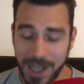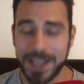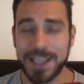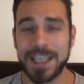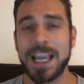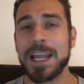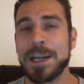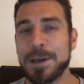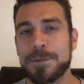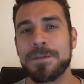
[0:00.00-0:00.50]
I
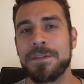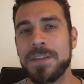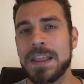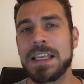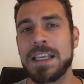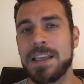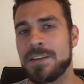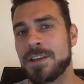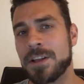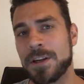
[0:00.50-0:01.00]
kind of
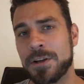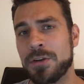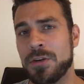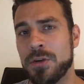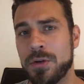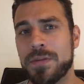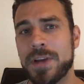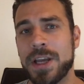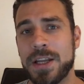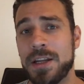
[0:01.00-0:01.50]
think he's going to
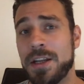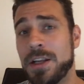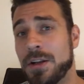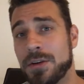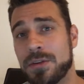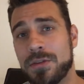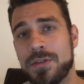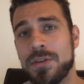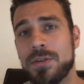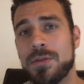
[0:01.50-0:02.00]
do that
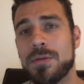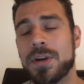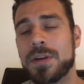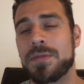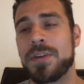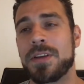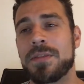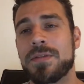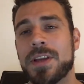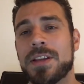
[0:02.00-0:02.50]
here too. I
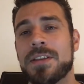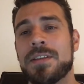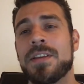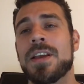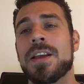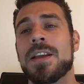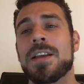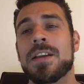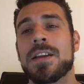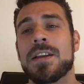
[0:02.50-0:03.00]
think that
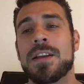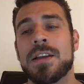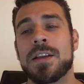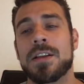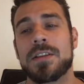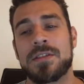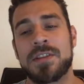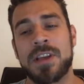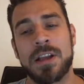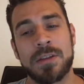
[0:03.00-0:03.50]

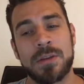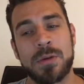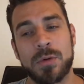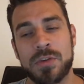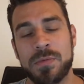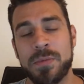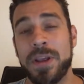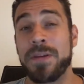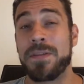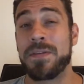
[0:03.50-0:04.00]

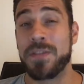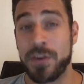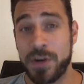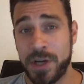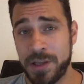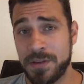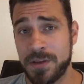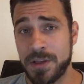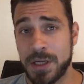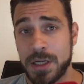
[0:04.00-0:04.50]
Santos may
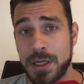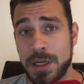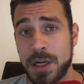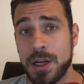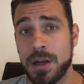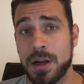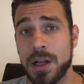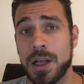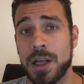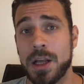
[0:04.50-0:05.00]
threaten.
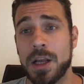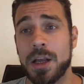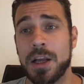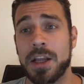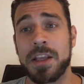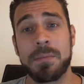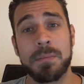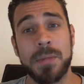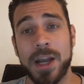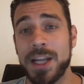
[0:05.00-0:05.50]
Uh,
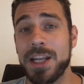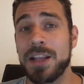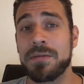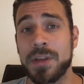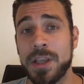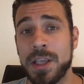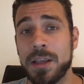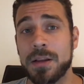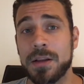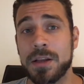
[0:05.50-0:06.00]
he might
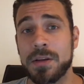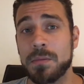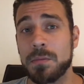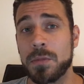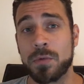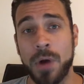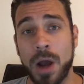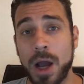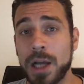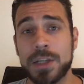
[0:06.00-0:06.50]
even
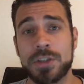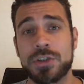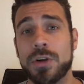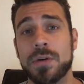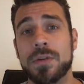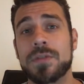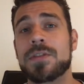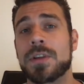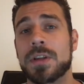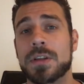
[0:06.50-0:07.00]
rock
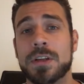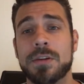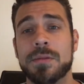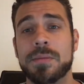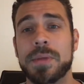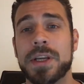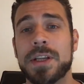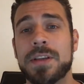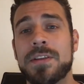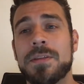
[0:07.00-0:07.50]
Jones a little
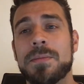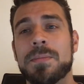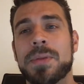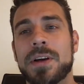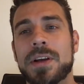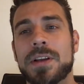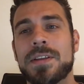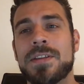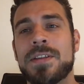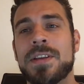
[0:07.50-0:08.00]
bit,
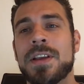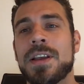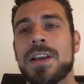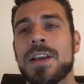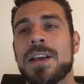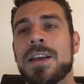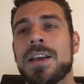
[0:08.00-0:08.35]
but